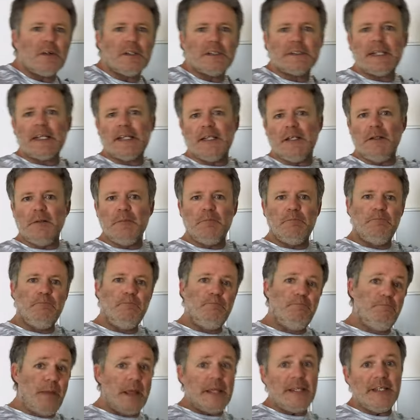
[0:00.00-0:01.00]
is like
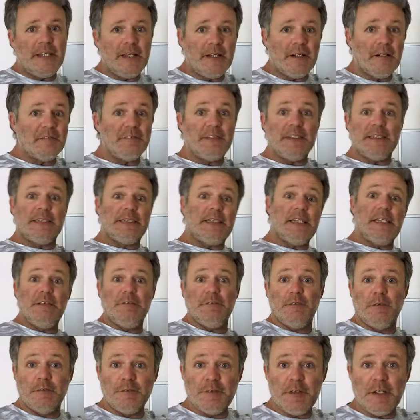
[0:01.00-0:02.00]
bacon of the sea
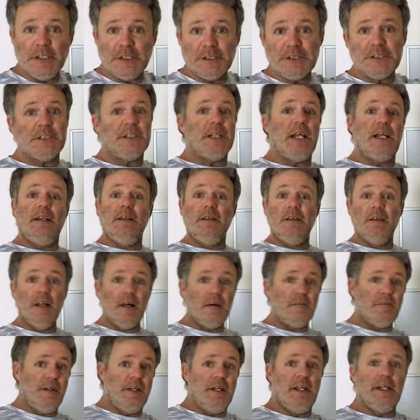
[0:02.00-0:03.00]
for fish. They
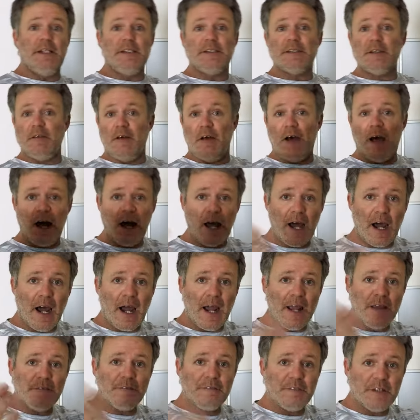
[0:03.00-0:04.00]
love it. It's a
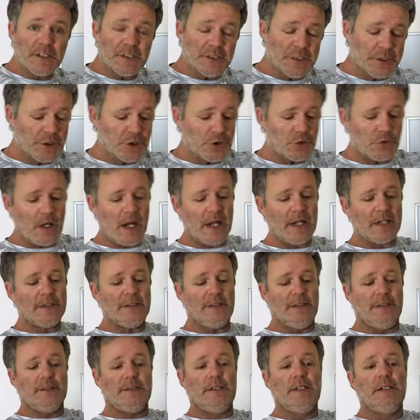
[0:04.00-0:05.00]
high fish
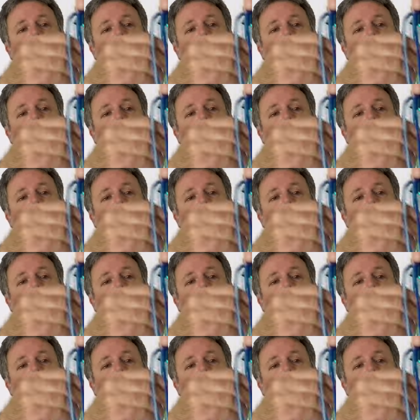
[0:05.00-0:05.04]
attractant.